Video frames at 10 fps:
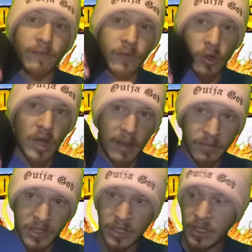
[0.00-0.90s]
for
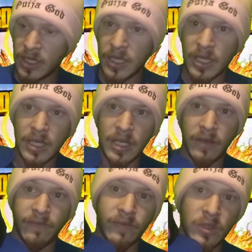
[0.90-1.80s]
grabs
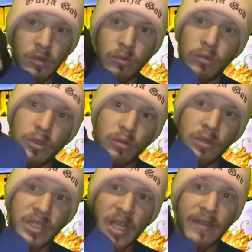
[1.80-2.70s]
if you do
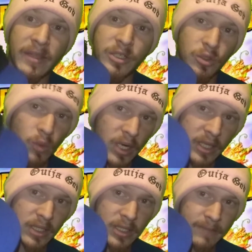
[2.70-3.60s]
decide that you want
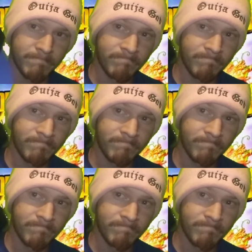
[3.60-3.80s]
it.